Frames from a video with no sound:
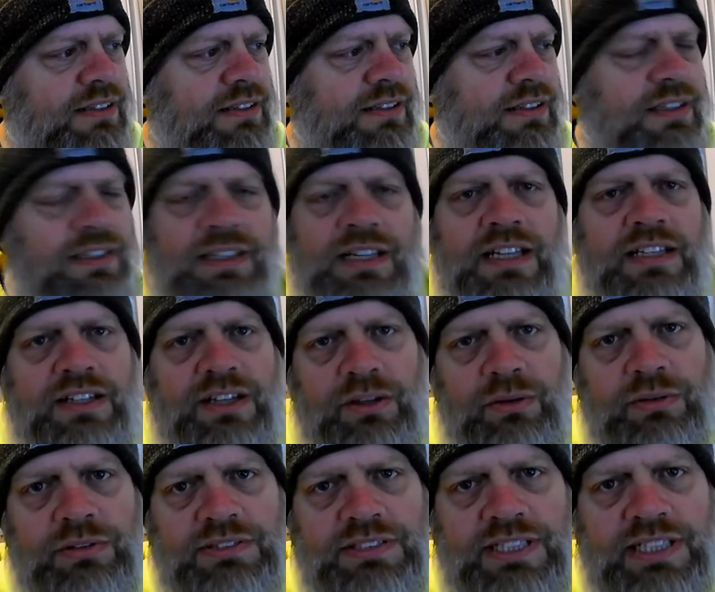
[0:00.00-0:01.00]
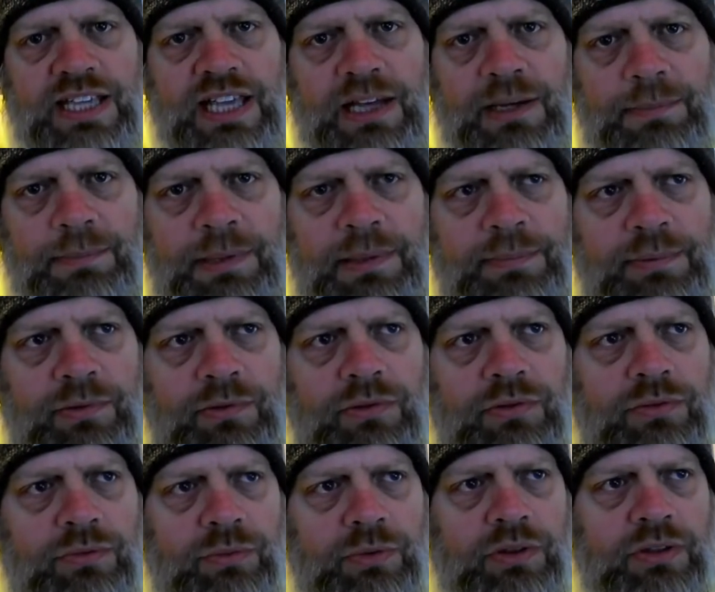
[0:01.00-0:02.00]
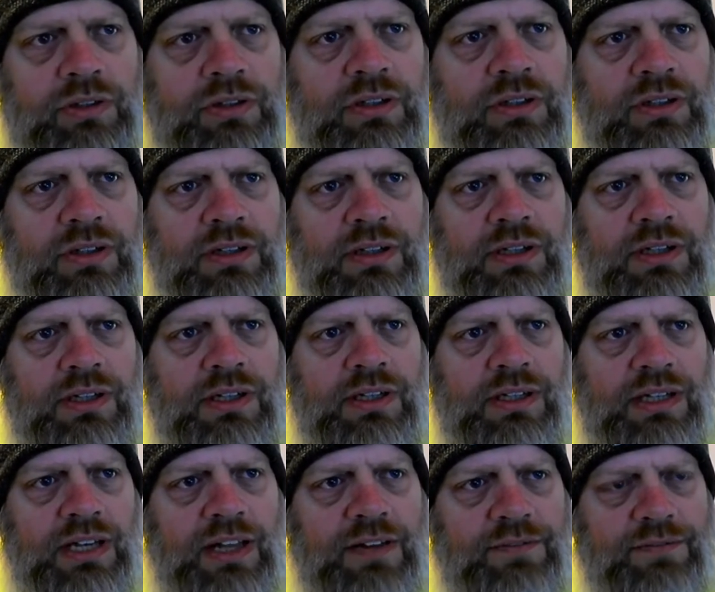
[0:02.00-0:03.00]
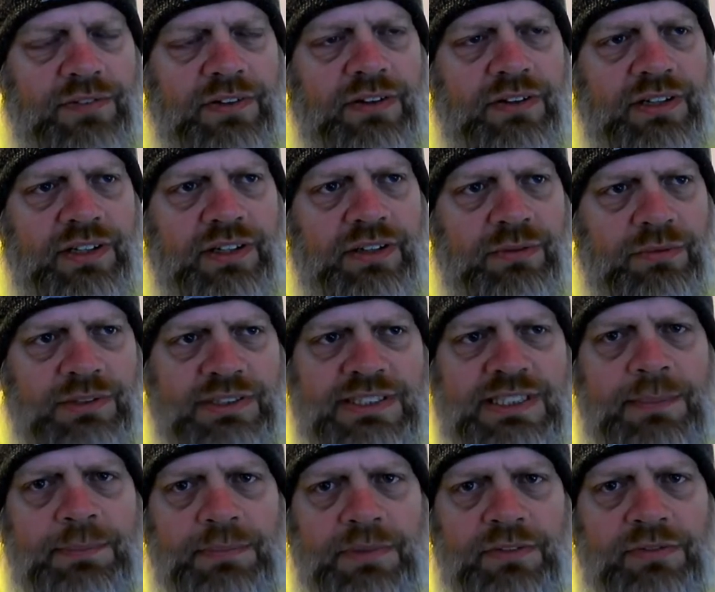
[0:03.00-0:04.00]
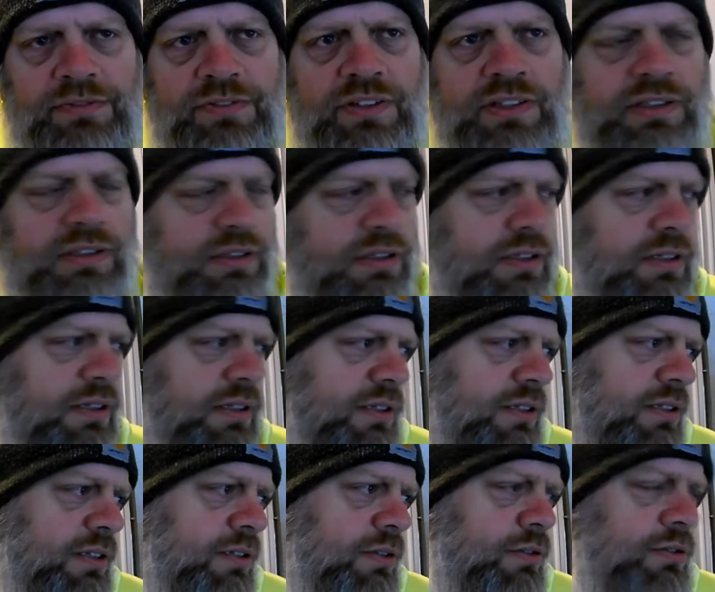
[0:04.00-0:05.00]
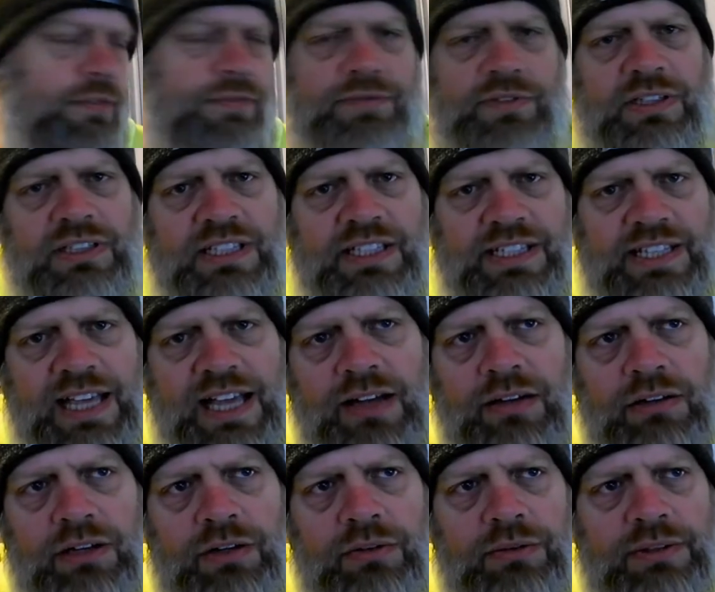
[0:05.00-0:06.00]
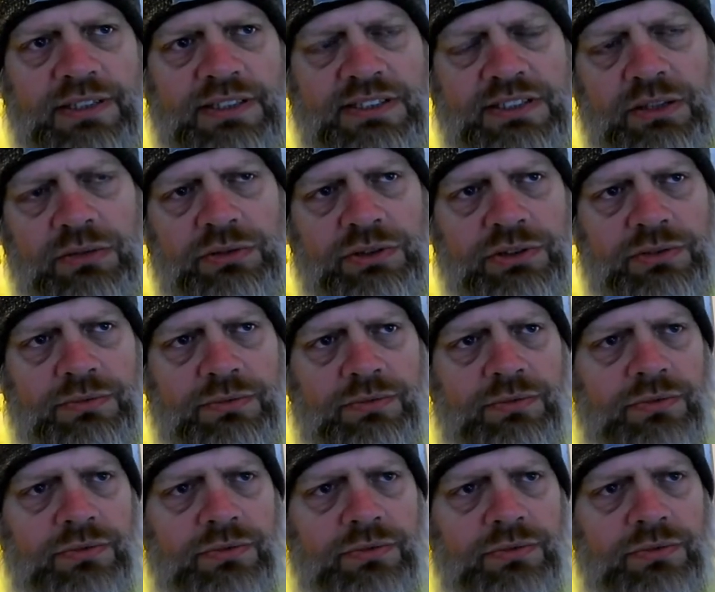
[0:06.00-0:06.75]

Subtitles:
and noticing how people were not very receptive, or friendly, outgoing, social.